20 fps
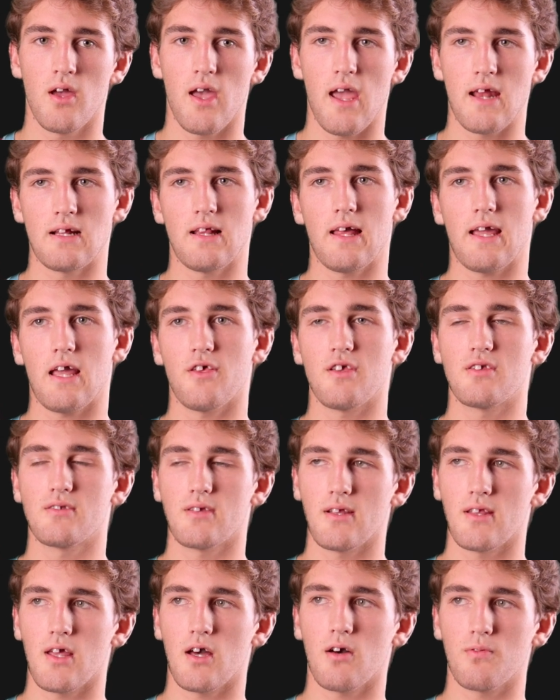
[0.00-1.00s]
and I like how they
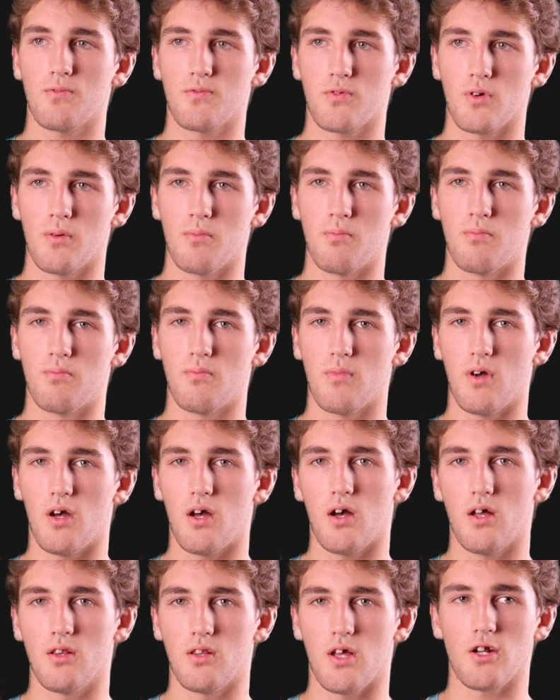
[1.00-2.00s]
stand out from
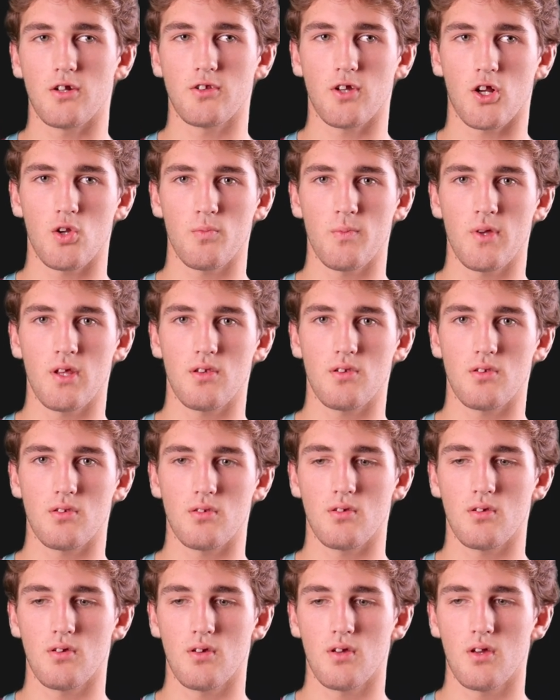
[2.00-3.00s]
a lot of tournaments.